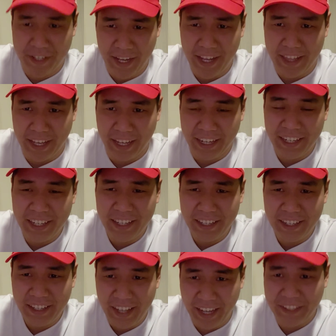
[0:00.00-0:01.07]
say that
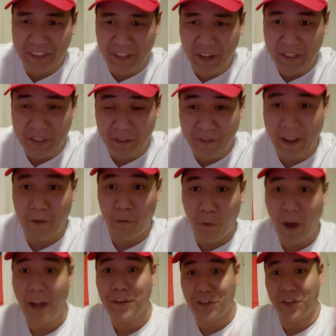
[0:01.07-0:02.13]
as an Arsenal fan
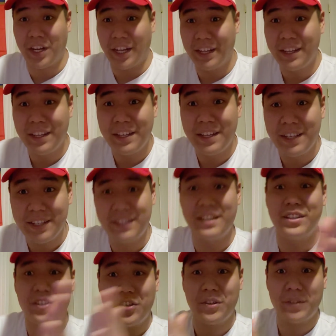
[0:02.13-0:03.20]
watching
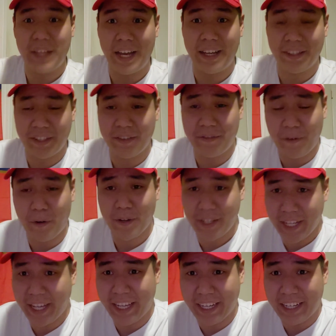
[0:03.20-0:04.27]
since
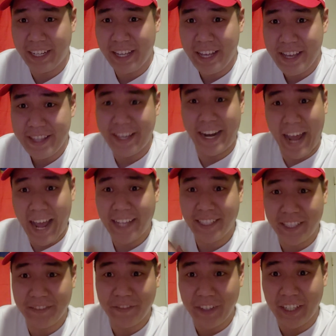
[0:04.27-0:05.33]
2014, that
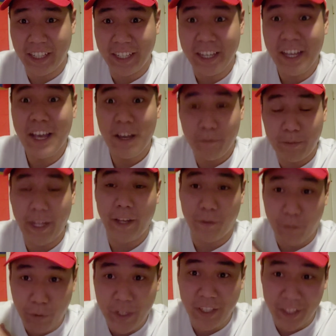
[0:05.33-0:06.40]
Aston Villa played
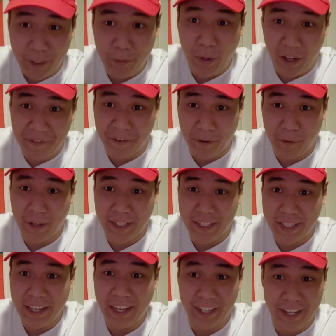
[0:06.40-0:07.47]
really well for
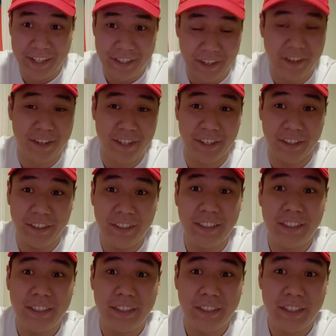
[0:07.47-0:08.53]
once against Arsenal.
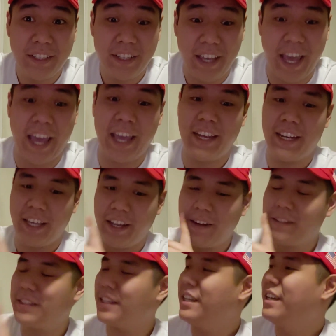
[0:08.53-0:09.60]
And
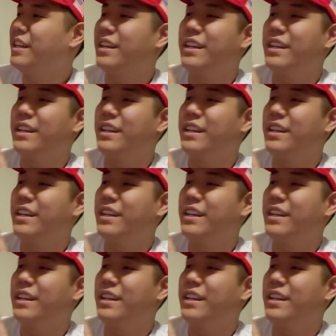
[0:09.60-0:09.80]
here's